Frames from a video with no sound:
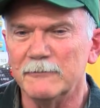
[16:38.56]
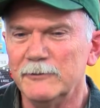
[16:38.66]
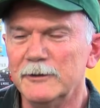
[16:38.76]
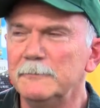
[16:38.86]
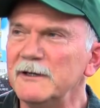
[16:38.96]

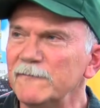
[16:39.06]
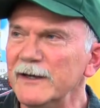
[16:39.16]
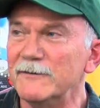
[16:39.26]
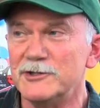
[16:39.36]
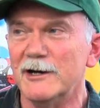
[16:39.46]
real big
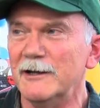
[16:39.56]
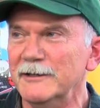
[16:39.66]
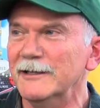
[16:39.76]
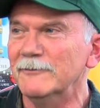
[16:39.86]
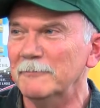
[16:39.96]
fan of
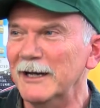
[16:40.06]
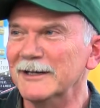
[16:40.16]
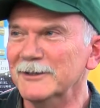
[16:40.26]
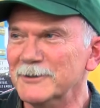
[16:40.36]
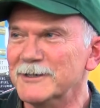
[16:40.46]
John Denver back in those